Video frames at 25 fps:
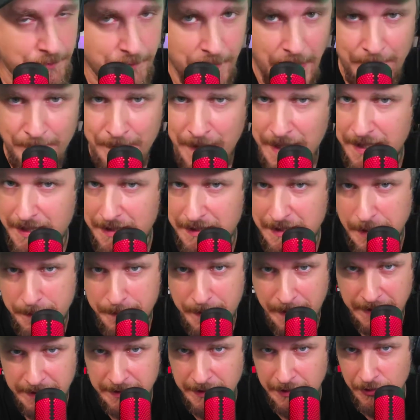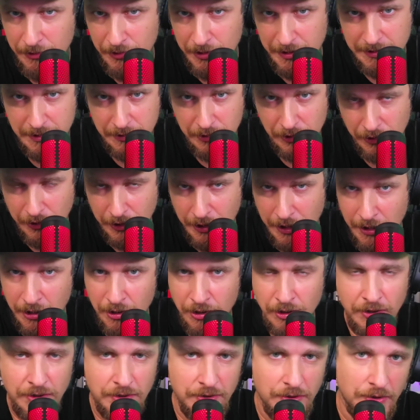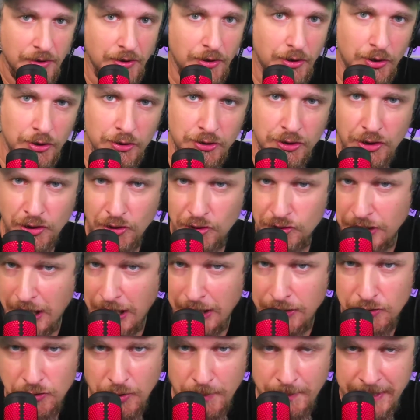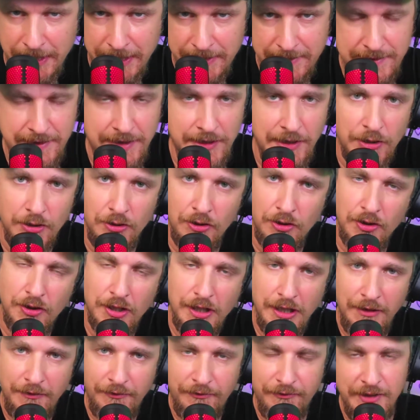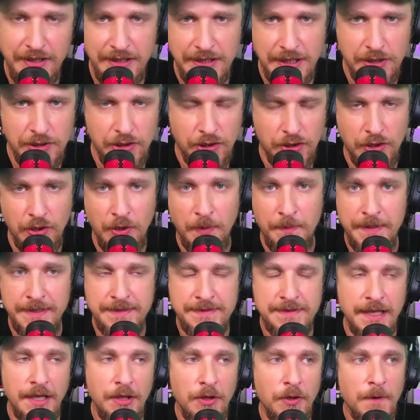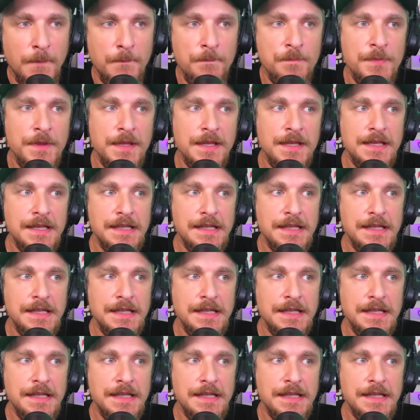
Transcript: More than 10 matches of this tournament have passed, another similar amount, the end of the last